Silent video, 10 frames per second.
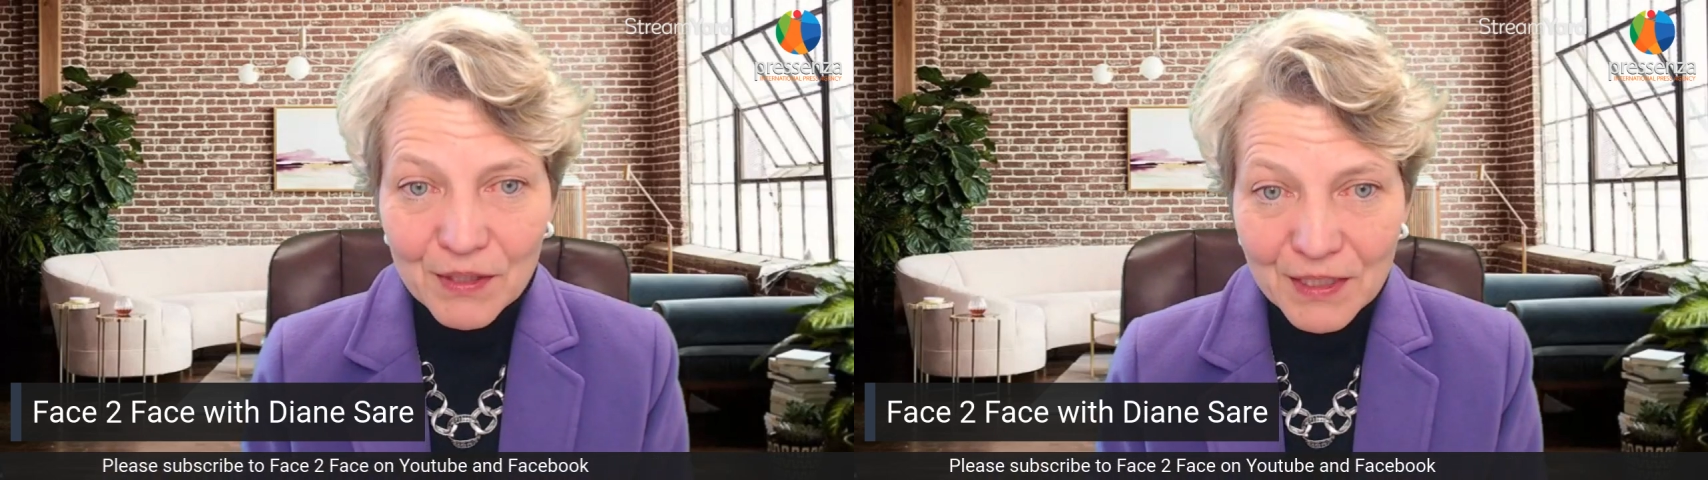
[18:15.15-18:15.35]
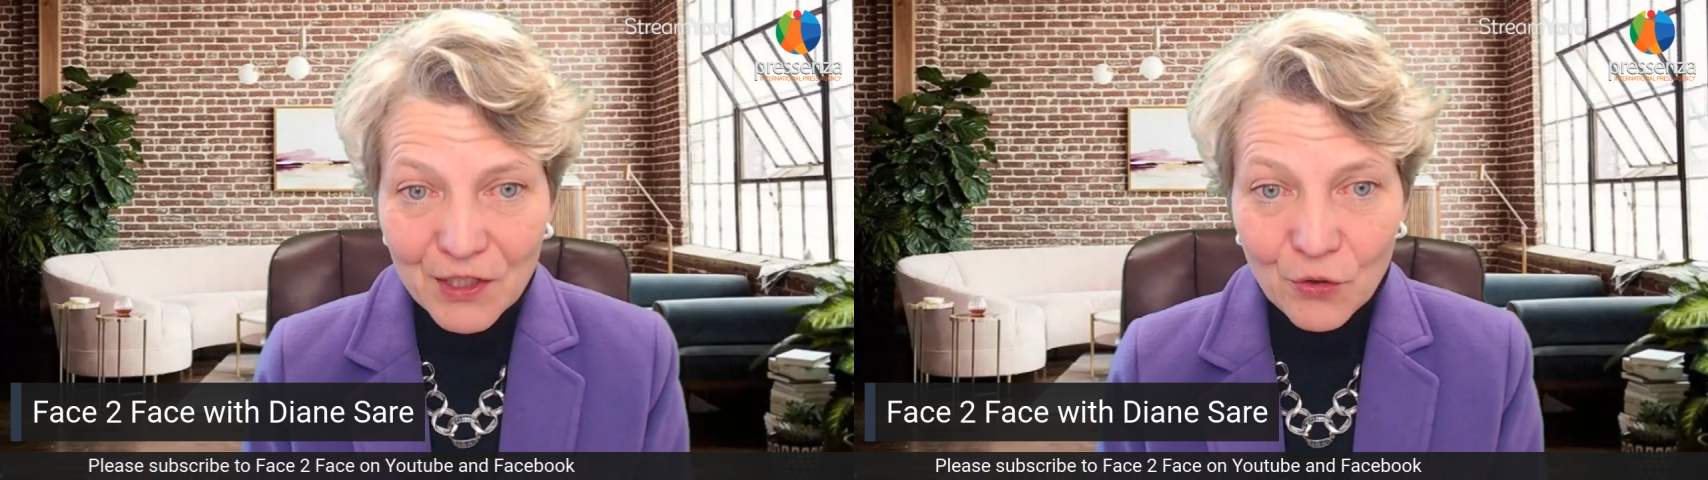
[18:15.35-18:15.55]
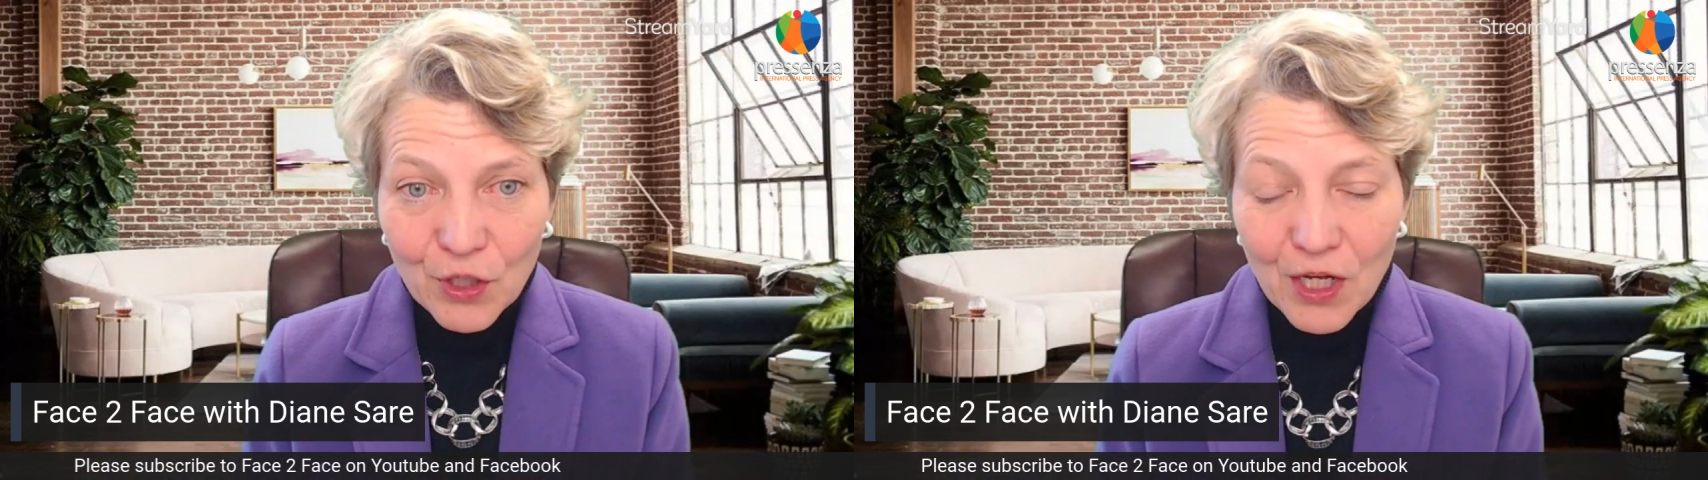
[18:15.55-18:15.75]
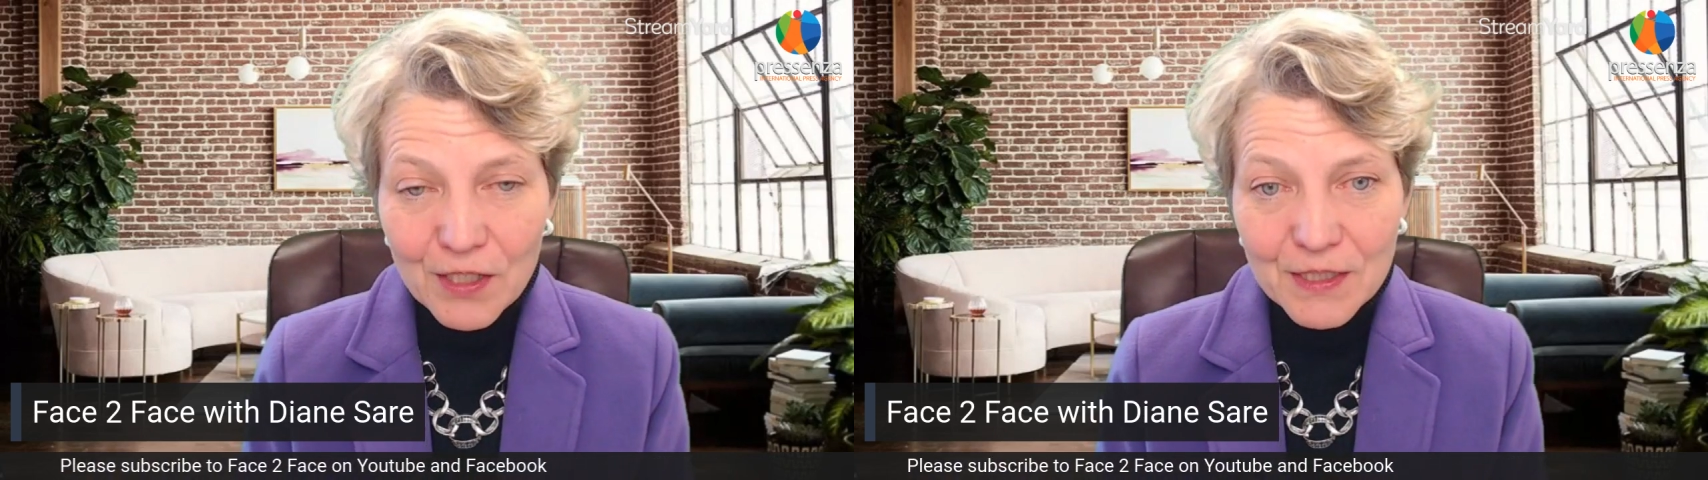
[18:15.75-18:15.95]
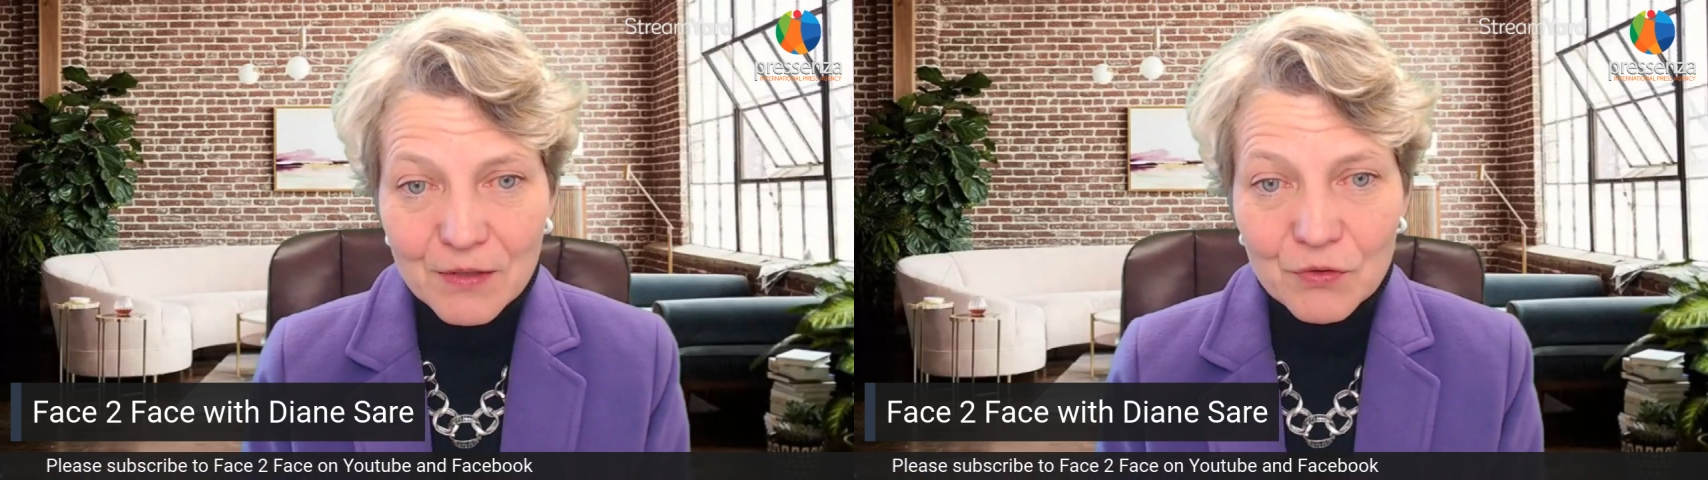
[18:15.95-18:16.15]
the
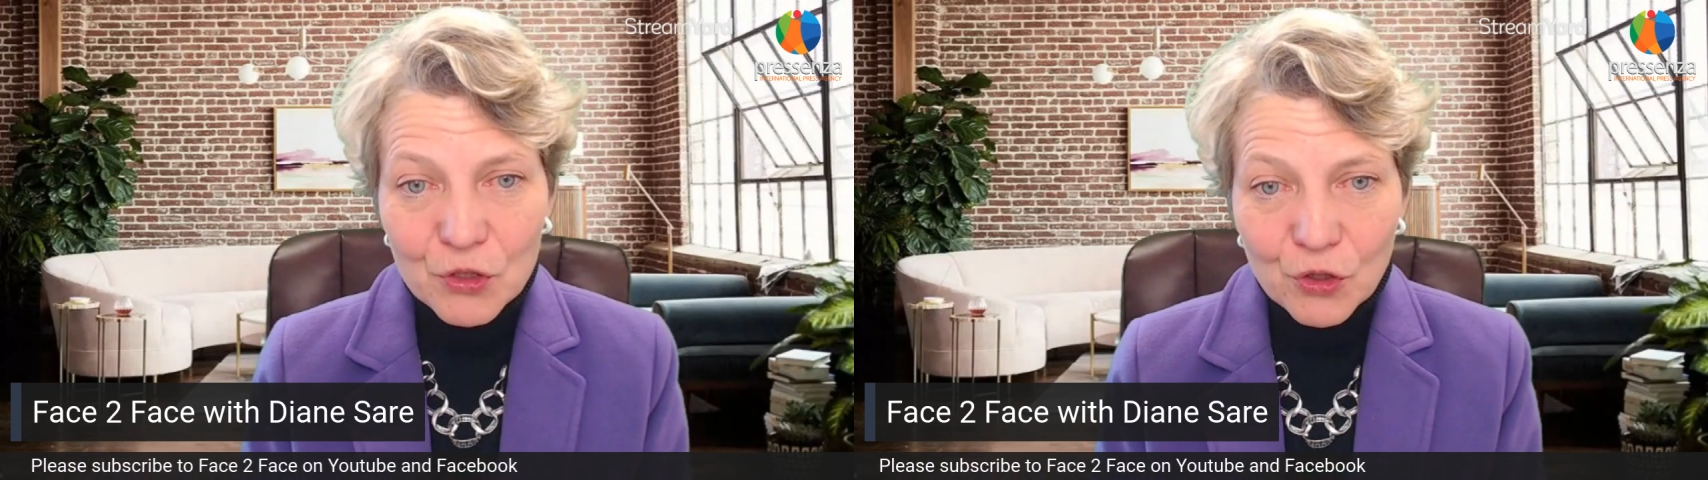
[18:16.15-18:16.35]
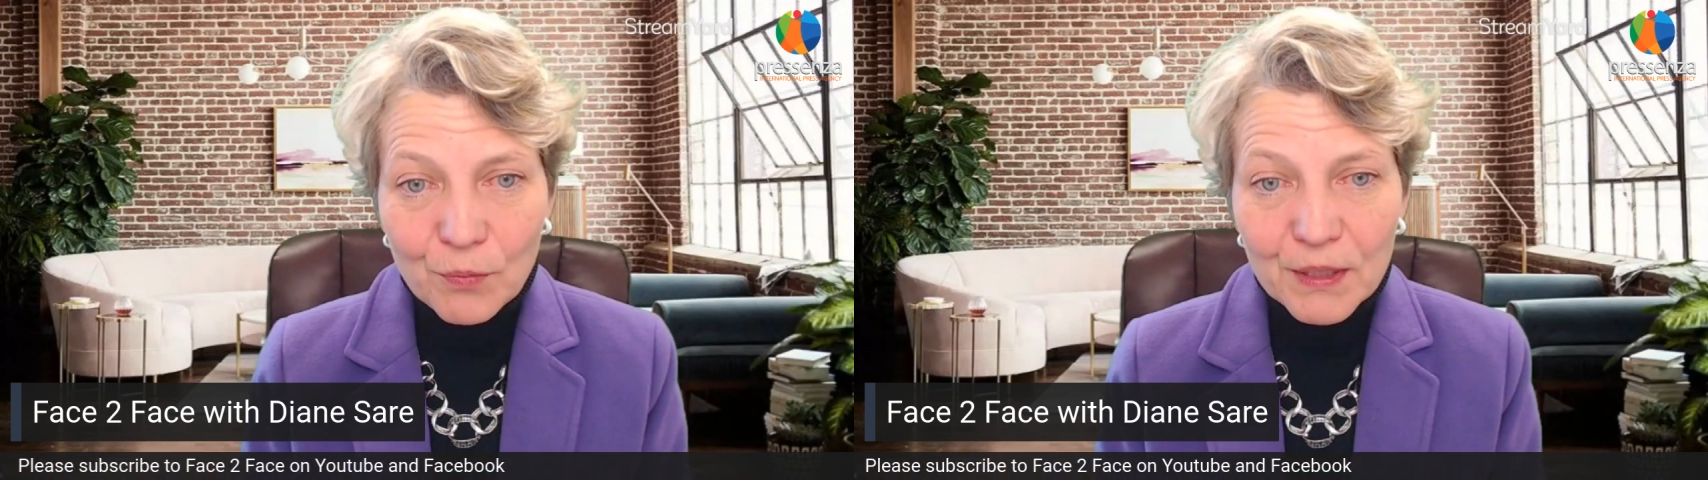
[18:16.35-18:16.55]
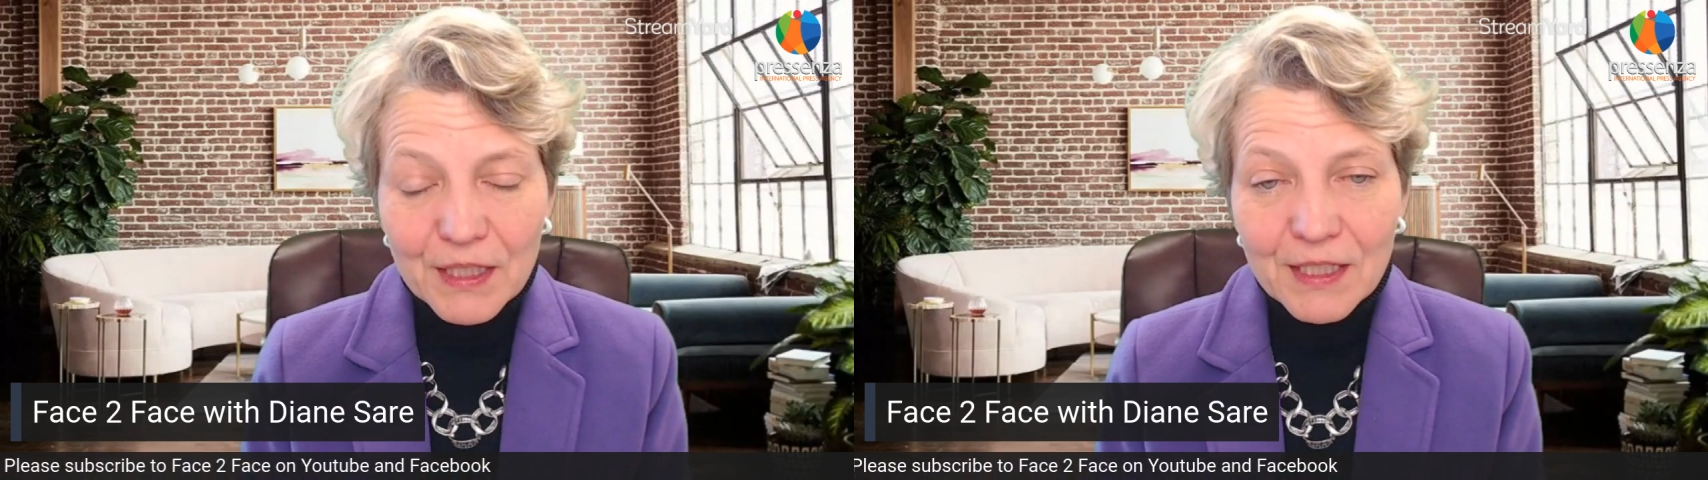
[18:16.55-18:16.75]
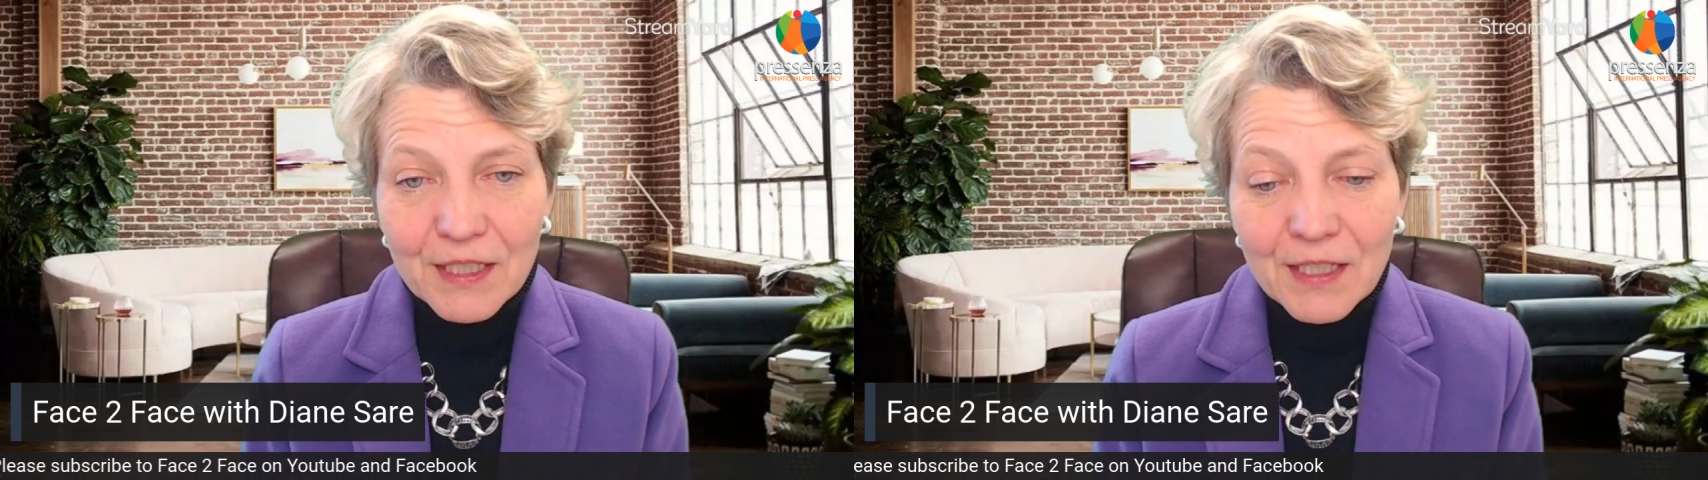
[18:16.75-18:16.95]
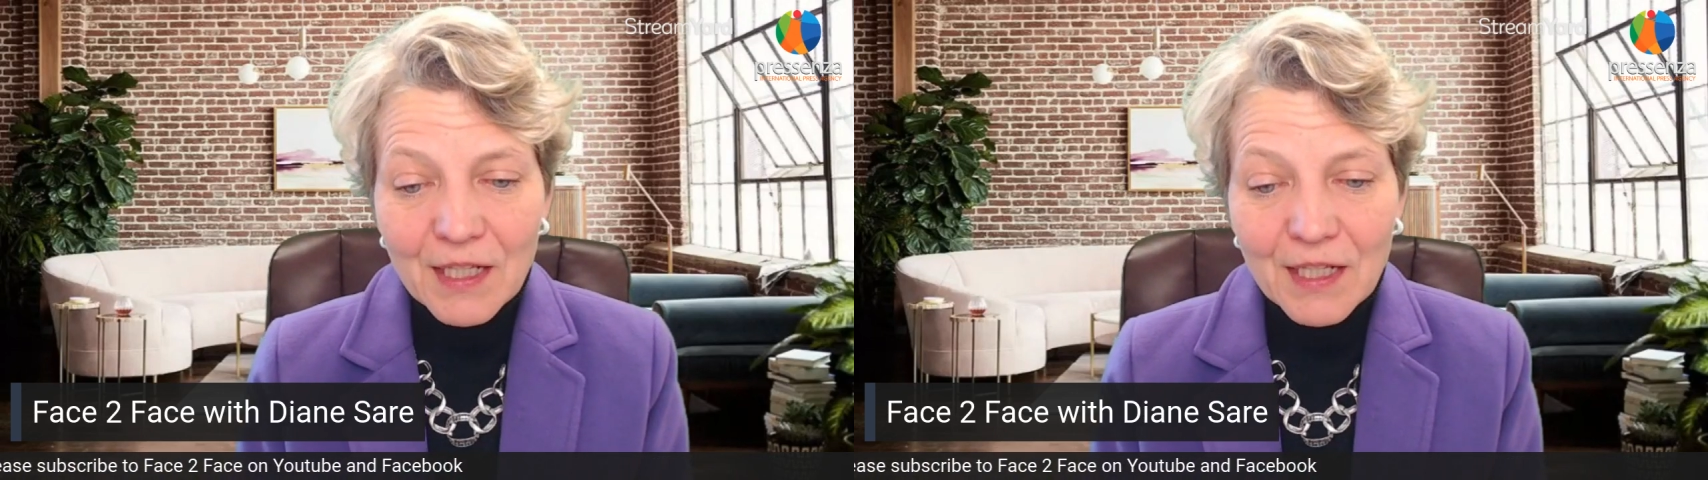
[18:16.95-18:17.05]
neocons of Germany.